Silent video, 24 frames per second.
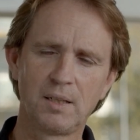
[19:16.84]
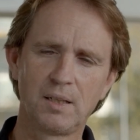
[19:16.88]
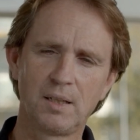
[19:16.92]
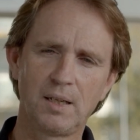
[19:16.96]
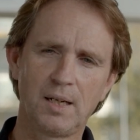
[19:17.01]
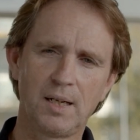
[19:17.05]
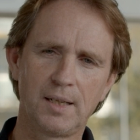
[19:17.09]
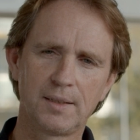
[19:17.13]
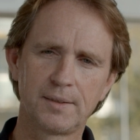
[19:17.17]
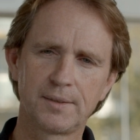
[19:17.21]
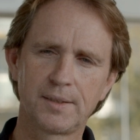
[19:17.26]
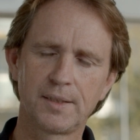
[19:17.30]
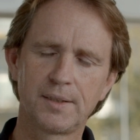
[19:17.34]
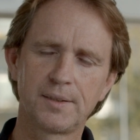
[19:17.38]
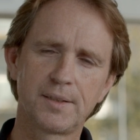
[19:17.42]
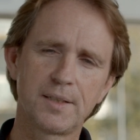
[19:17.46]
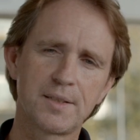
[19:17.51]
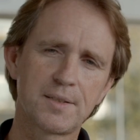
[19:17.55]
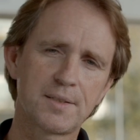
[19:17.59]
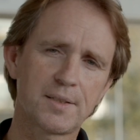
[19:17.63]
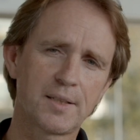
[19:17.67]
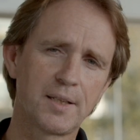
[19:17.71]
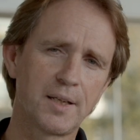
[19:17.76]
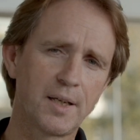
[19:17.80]
And in
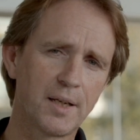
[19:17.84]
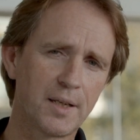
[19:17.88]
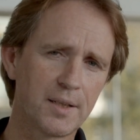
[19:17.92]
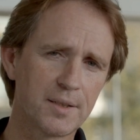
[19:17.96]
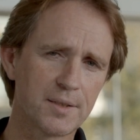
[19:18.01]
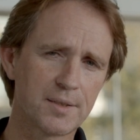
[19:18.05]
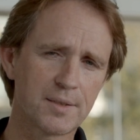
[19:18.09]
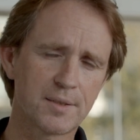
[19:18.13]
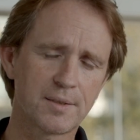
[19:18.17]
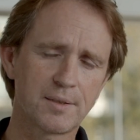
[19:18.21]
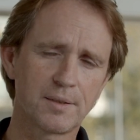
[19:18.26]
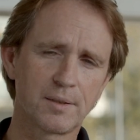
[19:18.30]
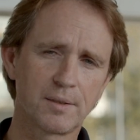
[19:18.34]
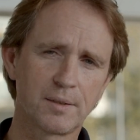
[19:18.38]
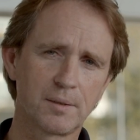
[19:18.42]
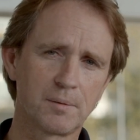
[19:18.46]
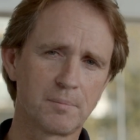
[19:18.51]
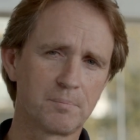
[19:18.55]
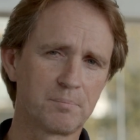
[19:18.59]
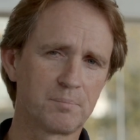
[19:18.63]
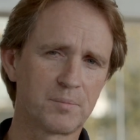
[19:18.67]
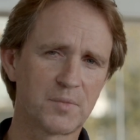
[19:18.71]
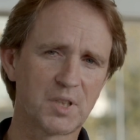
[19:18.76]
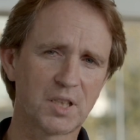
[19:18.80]
this case,
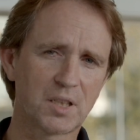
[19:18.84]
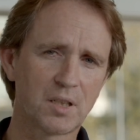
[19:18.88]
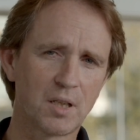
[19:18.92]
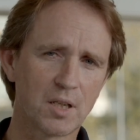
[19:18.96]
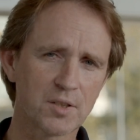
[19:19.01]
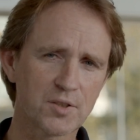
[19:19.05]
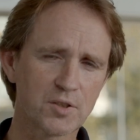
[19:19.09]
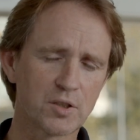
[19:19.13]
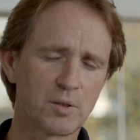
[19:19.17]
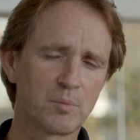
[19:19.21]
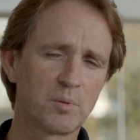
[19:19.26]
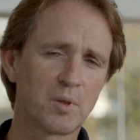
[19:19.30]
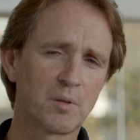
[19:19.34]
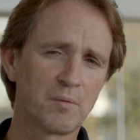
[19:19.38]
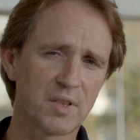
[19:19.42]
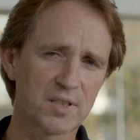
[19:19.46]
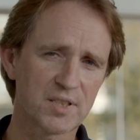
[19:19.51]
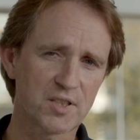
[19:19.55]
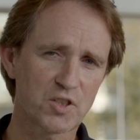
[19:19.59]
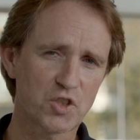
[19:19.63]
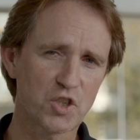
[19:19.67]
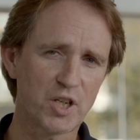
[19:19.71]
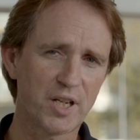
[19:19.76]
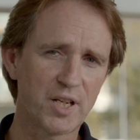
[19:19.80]
the customer
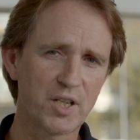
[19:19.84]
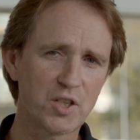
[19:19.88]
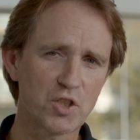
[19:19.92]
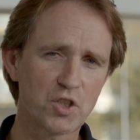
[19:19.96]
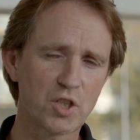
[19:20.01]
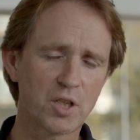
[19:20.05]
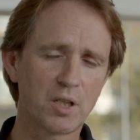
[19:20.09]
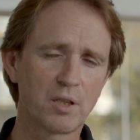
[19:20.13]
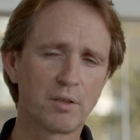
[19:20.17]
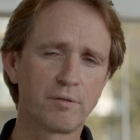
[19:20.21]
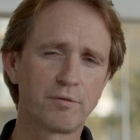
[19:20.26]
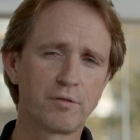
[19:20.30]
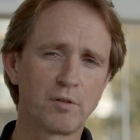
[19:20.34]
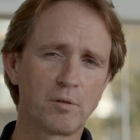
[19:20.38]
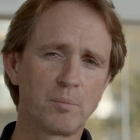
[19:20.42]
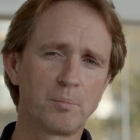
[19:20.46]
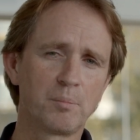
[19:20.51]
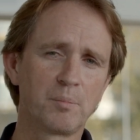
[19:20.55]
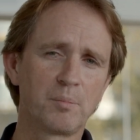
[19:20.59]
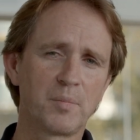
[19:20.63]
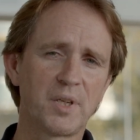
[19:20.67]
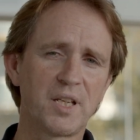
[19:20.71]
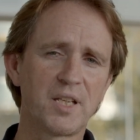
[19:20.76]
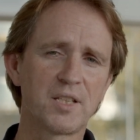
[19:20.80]
was changing
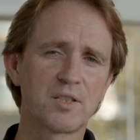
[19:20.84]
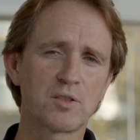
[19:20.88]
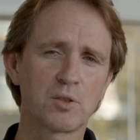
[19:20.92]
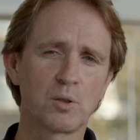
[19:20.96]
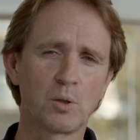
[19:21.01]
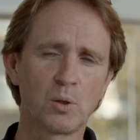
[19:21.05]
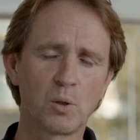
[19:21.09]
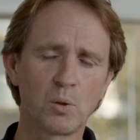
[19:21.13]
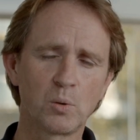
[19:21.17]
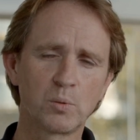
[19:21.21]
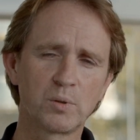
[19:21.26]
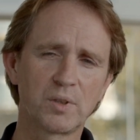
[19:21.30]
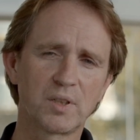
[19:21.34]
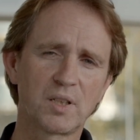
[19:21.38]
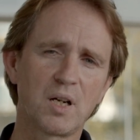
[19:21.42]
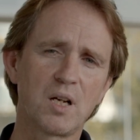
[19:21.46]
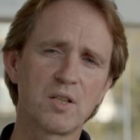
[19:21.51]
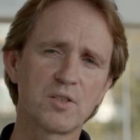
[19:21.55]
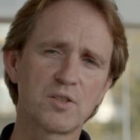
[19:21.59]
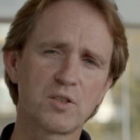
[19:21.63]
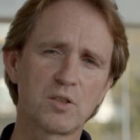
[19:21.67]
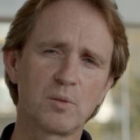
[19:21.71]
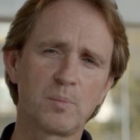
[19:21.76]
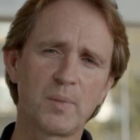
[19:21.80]
from his own
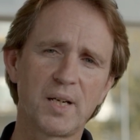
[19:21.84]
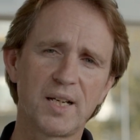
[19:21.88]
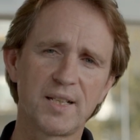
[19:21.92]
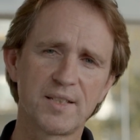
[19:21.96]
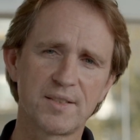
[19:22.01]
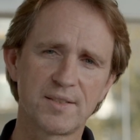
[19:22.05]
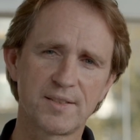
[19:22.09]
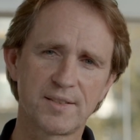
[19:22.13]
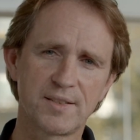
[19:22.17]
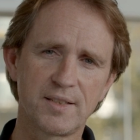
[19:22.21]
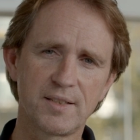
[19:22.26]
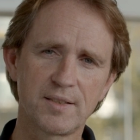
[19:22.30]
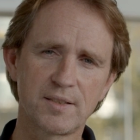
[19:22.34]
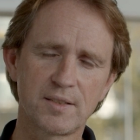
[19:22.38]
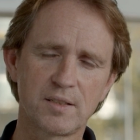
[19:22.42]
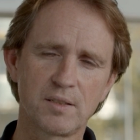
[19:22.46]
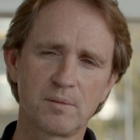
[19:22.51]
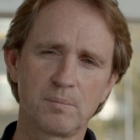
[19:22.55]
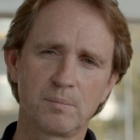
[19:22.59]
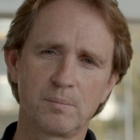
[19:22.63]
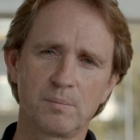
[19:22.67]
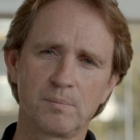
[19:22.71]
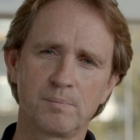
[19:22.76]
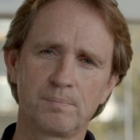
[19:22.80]
customized
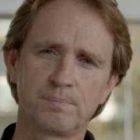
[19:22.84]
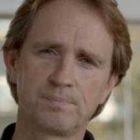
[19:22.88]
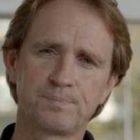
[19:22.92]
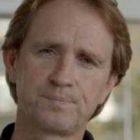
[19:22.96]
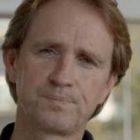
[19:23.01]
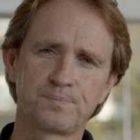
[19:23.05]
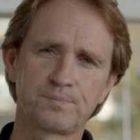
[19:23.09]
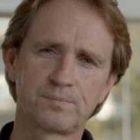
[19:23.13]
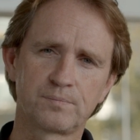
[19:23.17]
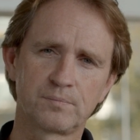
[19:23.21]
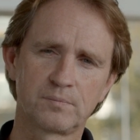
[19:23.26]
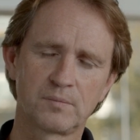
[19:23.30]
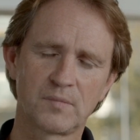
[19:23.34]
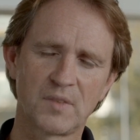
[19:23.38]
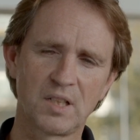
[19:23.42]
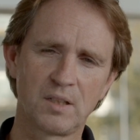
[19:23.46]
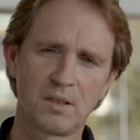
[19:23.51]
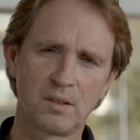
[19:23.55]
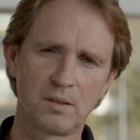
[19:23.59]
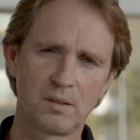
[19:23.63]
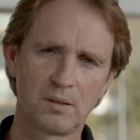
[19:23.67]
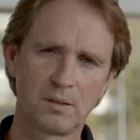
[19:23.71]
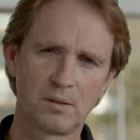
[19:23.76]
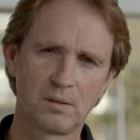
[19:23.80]
system.
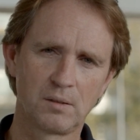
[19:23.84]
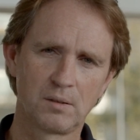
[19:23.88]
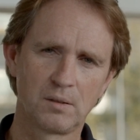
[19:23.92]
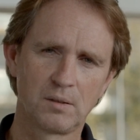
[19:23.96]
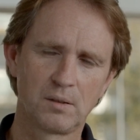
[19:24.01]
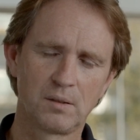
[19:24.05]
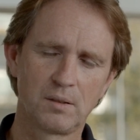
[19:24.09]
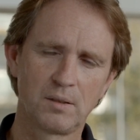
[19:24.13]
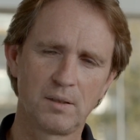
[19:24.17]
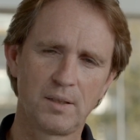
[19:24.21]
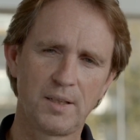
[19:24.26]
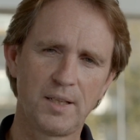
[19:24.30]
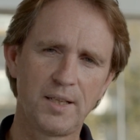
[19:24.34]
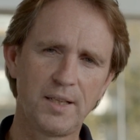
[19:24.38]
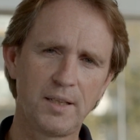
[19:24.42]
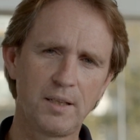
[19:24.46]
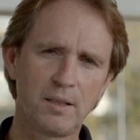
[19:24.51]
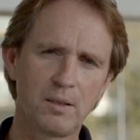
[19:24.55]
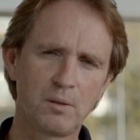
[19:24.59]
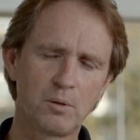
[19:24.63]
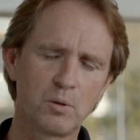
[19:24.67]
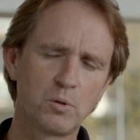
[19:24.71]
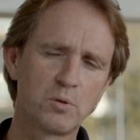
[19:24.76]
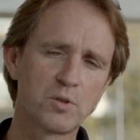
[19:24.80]

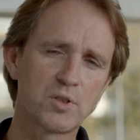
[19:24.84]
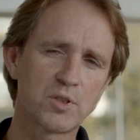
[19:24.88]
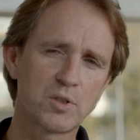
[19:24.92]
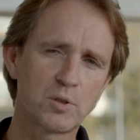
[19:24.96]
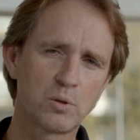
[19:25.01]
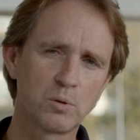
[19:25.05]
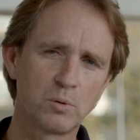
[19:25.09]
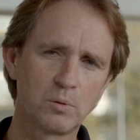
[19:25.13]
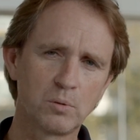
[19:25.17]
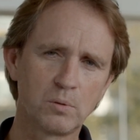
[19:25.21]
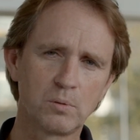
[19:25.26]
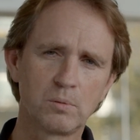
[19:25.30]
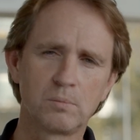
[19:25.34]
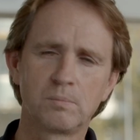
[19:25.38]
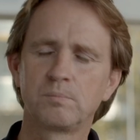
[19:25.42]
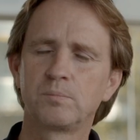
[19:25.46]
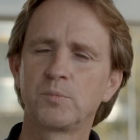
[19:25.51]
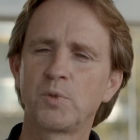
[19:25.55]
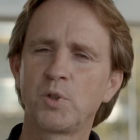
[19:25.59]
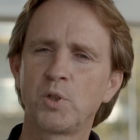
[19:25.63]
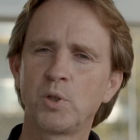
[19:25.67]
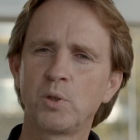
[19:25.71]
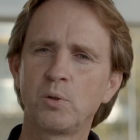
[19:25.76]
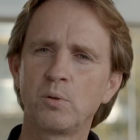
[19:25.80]
He used to
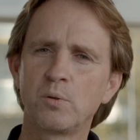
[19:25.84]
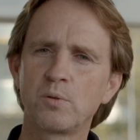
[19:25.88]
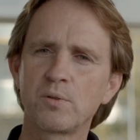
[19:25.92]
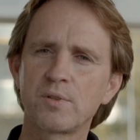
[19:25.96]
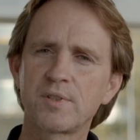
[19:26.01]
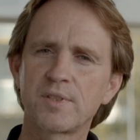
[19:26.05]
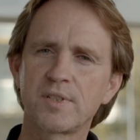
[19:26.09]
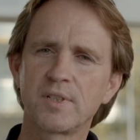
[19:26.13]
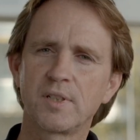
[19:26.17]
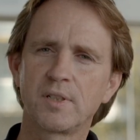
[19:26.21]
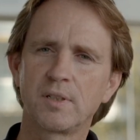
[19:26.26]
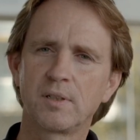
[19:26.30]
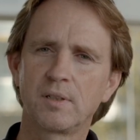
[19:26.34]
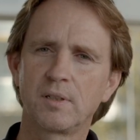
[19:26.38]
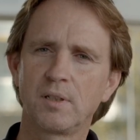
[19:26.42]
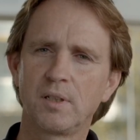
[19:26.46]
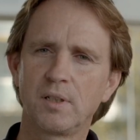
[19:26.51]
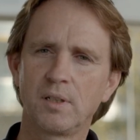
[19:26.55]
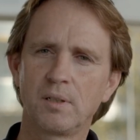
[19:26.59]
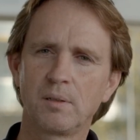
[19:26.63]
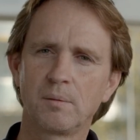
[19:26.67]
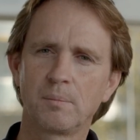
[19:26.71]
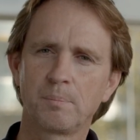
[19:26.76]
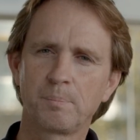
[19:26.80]
use
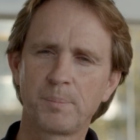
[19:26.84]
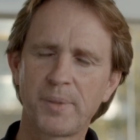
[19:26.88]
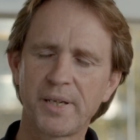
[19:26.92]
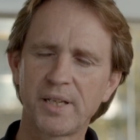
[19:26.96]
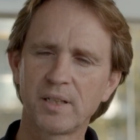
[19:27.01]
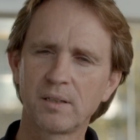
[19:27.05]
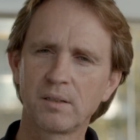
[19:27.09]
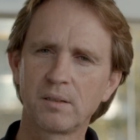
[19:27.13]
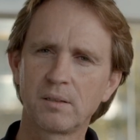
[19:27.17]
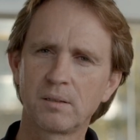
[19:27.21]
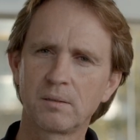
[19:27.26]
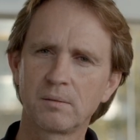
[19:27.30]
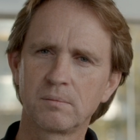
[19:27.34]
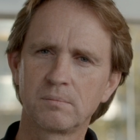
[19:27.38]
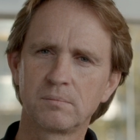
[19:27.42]
a pillar.